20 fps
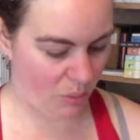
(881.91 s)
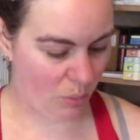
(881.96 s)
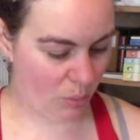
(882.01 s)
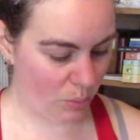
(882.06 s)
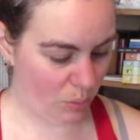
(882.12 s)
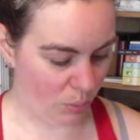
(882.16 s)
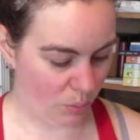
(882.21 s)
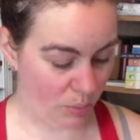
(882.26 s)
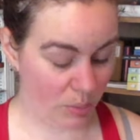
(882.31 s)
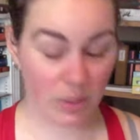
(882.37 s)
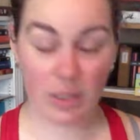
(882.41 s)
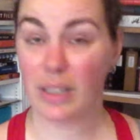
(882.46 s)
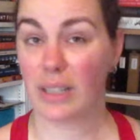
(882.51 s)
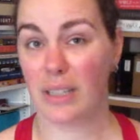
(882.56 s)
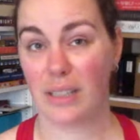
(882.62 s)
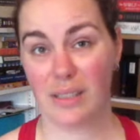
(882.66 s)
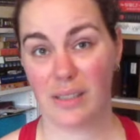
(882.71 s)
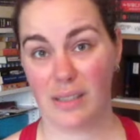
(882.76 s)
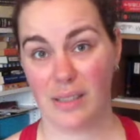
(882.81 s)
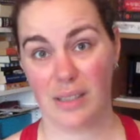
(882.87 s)
Ooh,
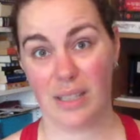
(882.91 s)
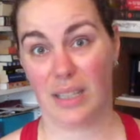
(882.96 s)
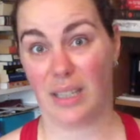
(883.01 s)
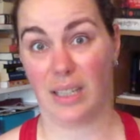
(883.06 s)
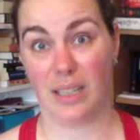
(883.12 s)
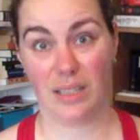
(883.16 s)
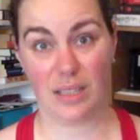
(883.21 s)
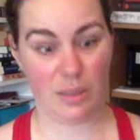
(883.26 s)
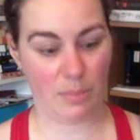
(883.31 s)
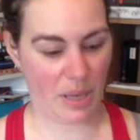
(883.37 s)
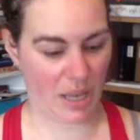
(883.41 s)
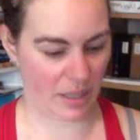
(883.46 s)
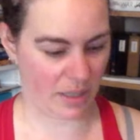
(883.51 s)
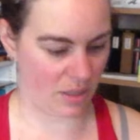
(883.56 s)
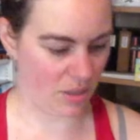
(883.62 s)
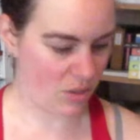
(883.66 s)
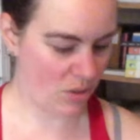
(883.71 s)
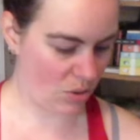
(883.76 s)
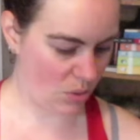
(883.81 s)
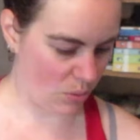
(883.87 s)
sticking to the
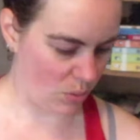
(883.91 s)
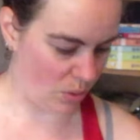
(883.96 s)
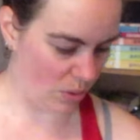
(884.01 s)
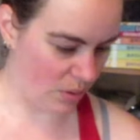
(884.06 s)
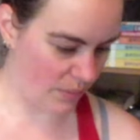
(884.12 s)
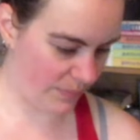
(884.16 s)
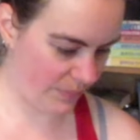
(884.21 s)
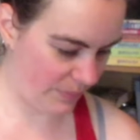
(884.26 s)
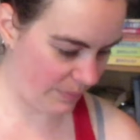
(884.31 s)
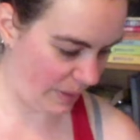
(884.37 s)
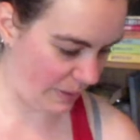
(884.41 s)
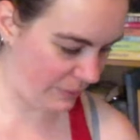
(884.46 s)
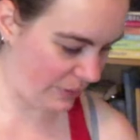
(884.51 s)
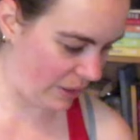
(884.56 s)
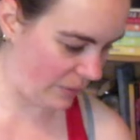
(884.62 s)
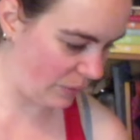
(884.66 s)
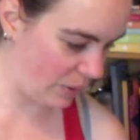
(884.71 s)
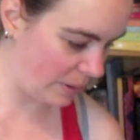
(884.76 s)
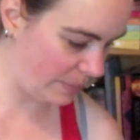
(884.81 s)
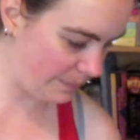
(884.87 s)
package, cool. My
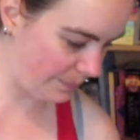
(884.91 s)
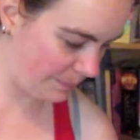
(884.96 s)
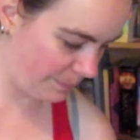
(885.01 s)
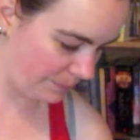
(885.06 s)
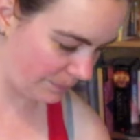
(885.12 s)
favorite.